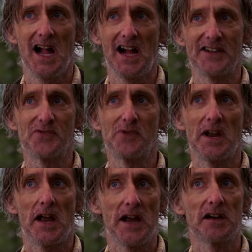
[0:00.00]
I know
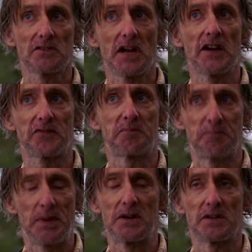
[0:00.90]
aircraft
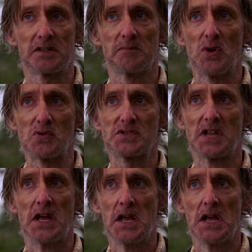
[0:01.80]
better than most.